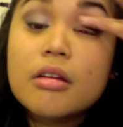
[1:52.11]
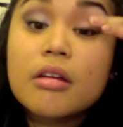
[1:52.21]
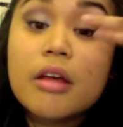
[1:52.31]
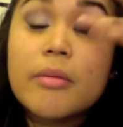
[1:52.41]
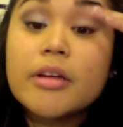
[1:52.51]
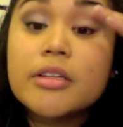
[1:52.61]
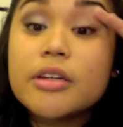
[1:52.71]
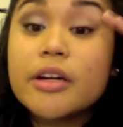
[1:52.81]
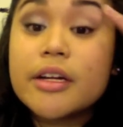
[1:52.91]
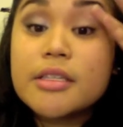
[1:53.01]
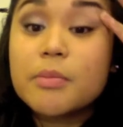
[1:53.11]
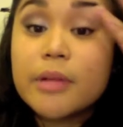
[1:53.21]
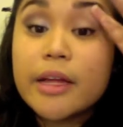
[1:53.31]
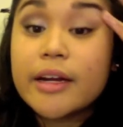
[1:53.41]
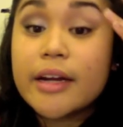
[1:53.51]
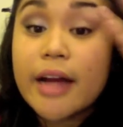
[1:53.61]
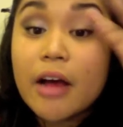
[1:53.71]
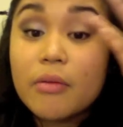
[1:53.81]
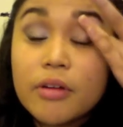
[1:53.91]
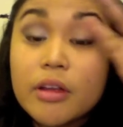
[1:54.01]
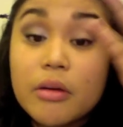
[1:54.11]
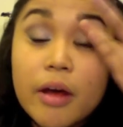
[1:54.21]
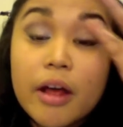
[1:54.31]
and make sure it's blended out really well.